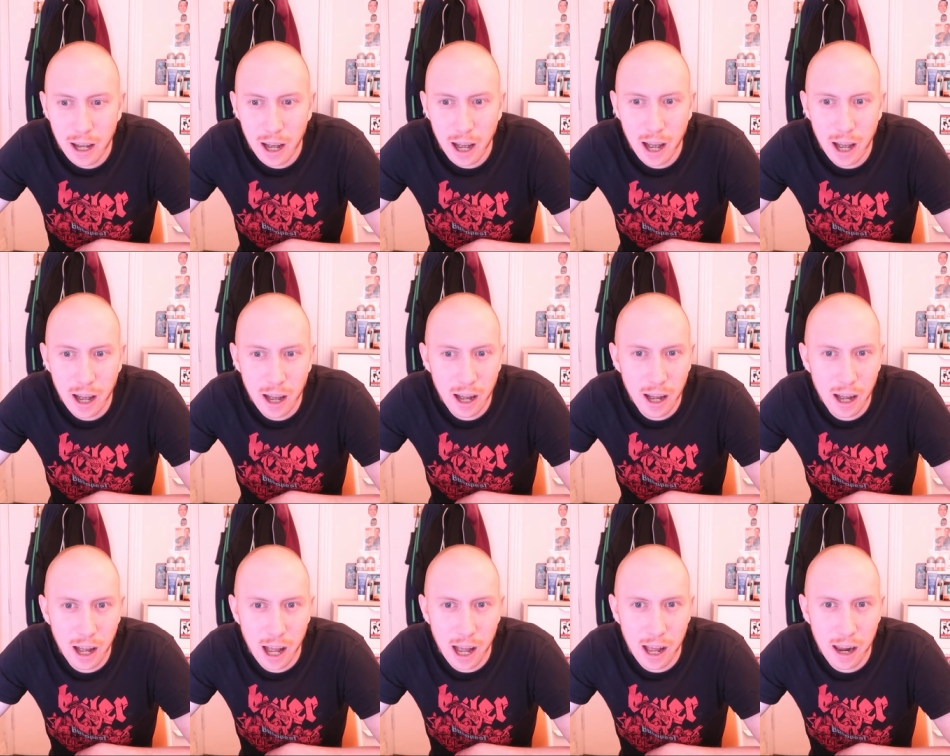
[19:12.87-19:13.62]

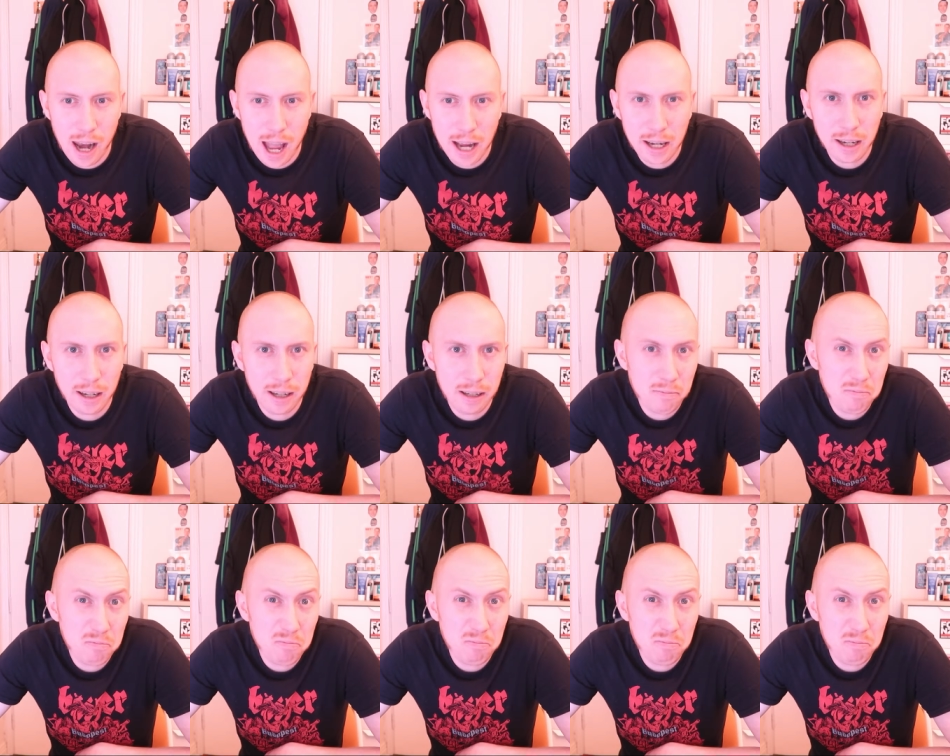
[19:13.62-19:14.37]

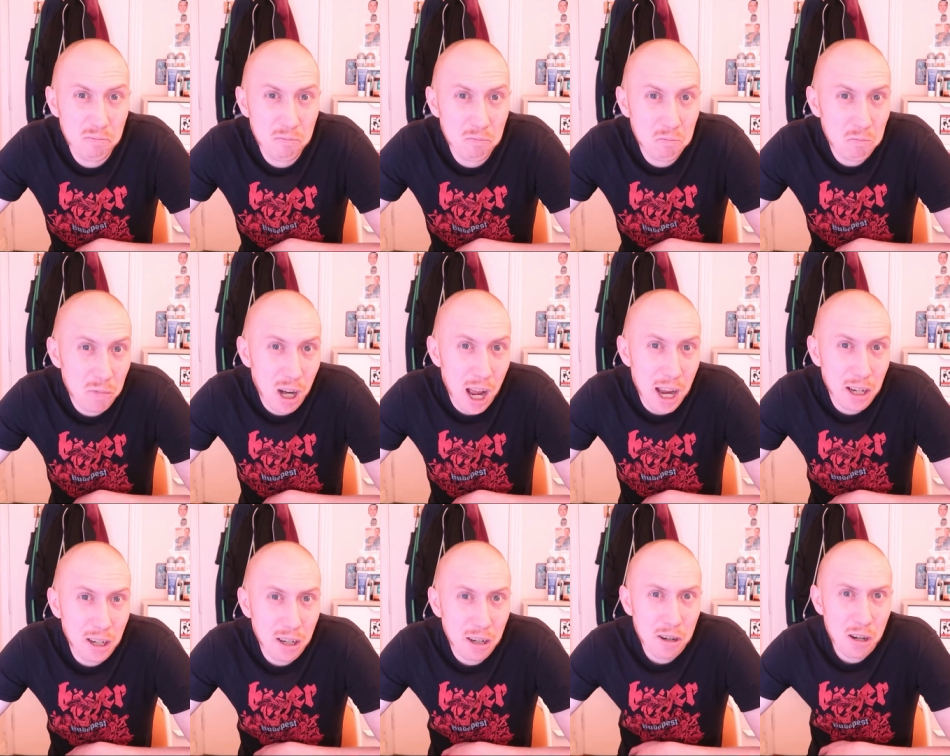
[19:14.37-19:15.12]

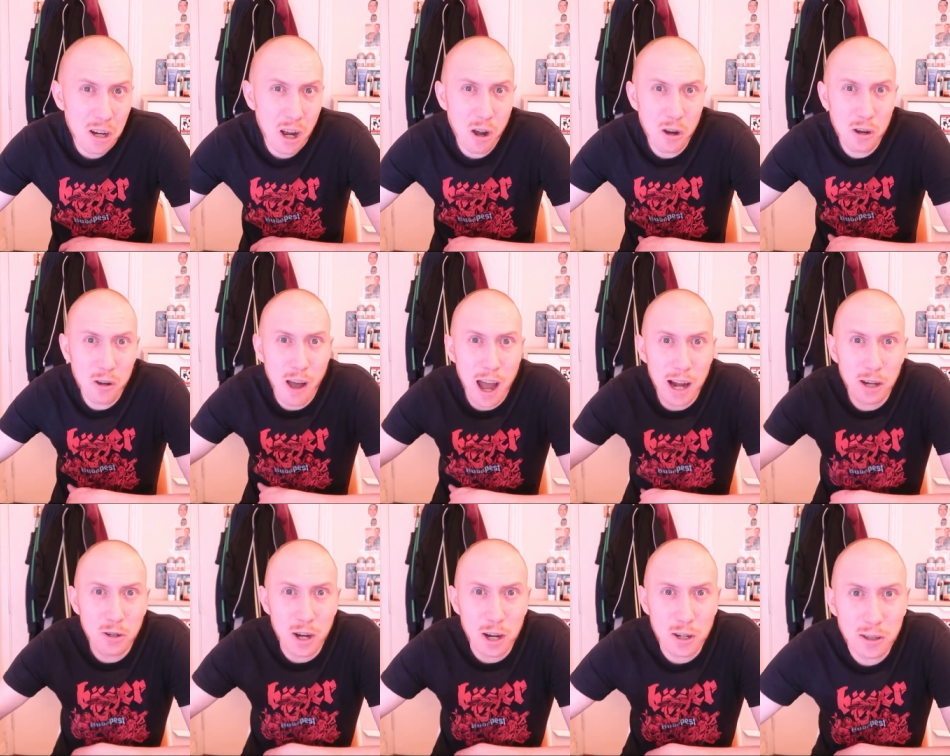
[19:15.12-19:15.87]
you know, you
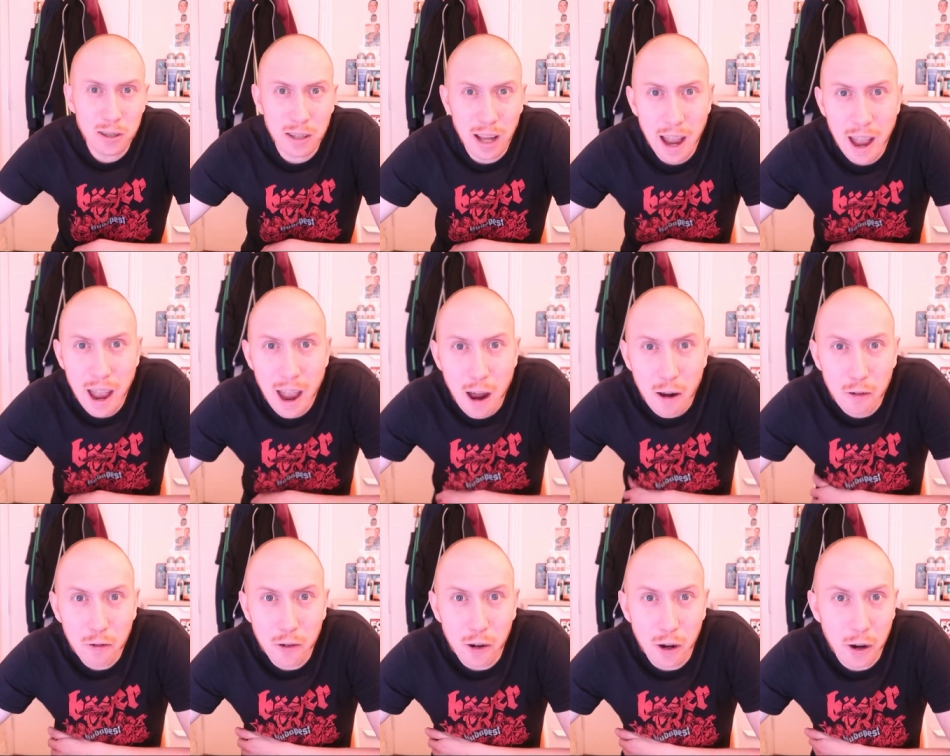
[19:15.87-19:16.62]
are just
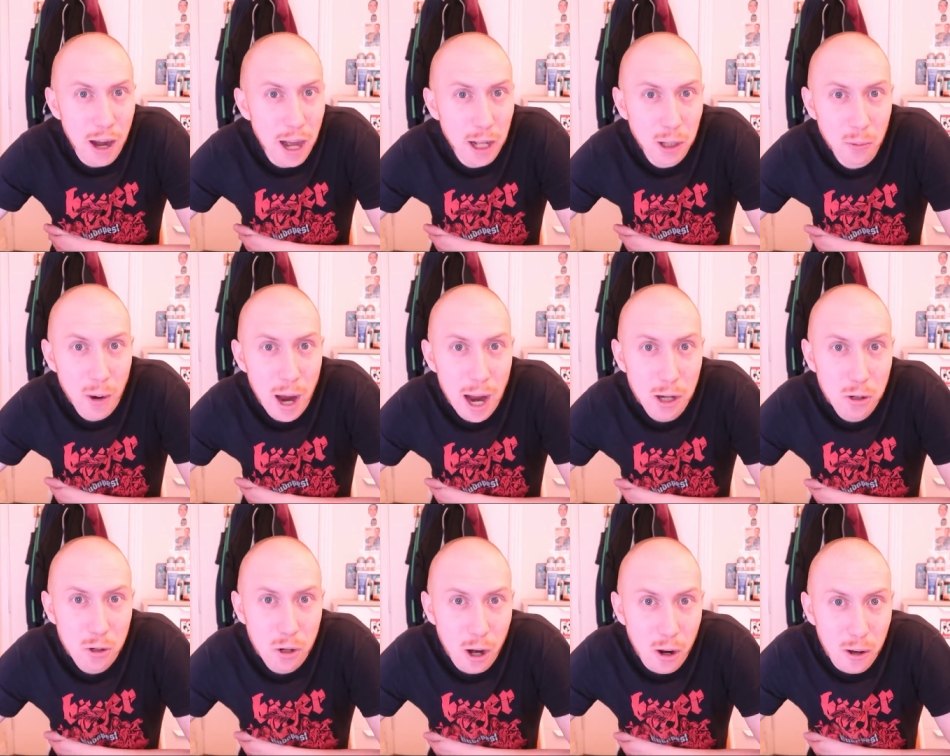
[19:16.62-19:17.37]
there for an
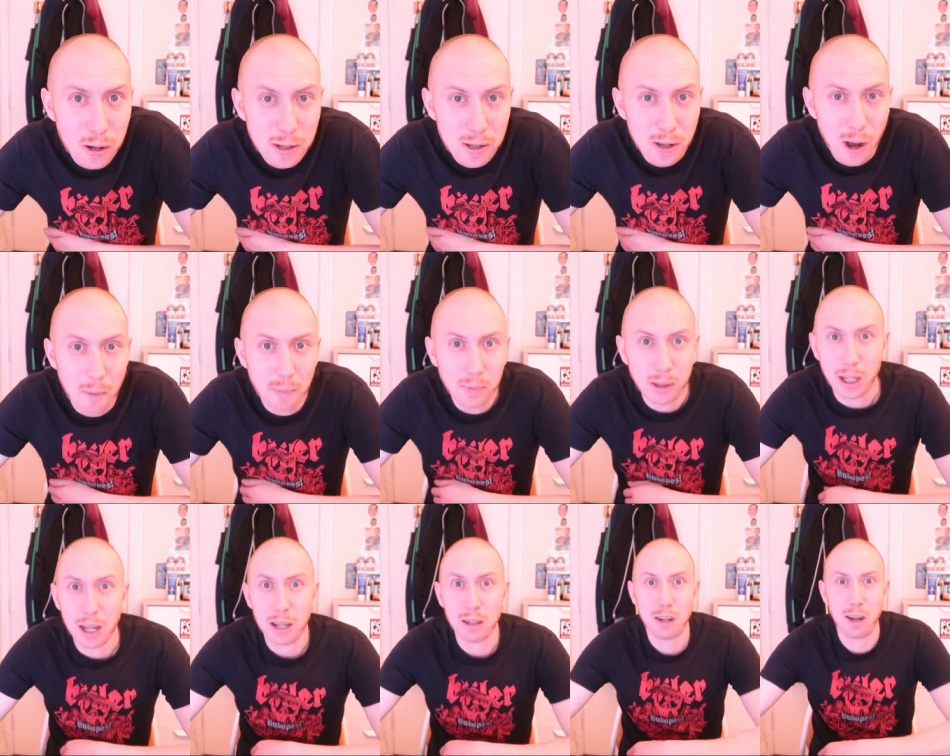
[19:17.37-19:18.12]
adventure or
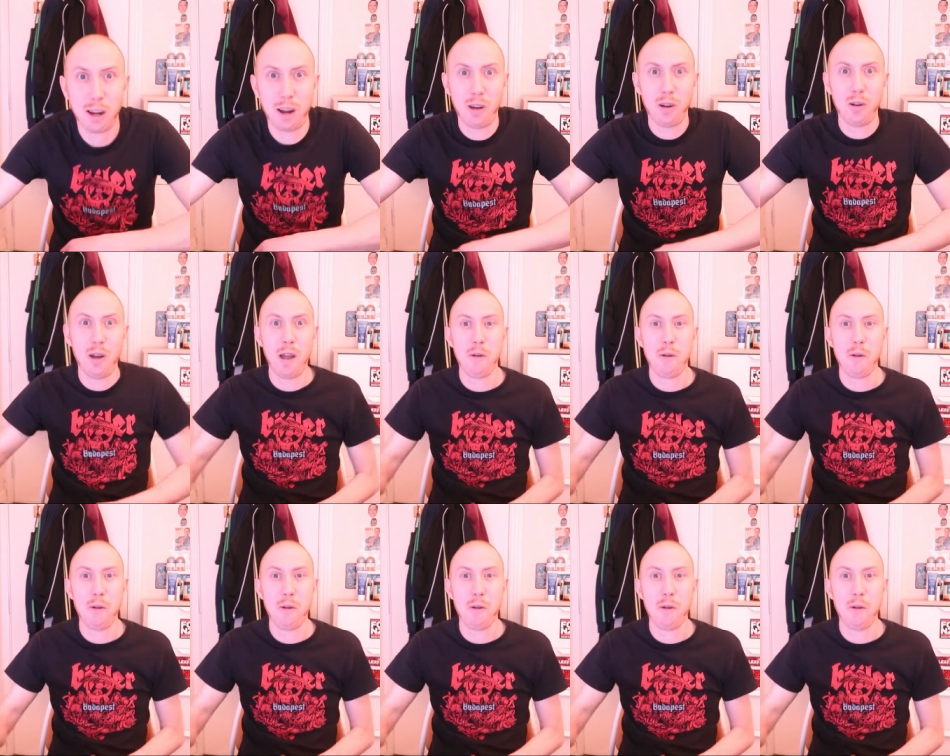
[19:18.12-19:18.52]
something, you know.